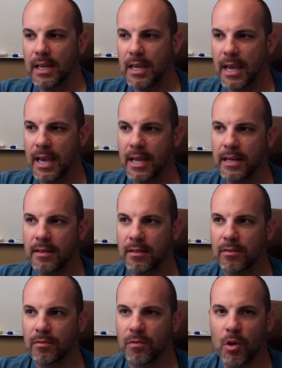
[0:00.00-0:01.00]
And
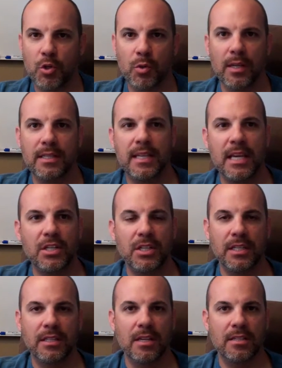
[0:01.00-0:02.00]

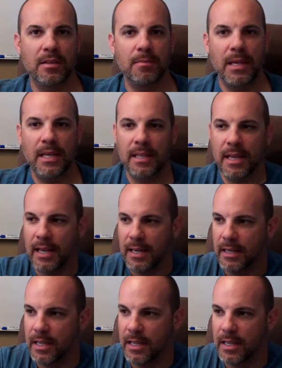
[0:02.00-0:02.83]
virtualization doesn't mean that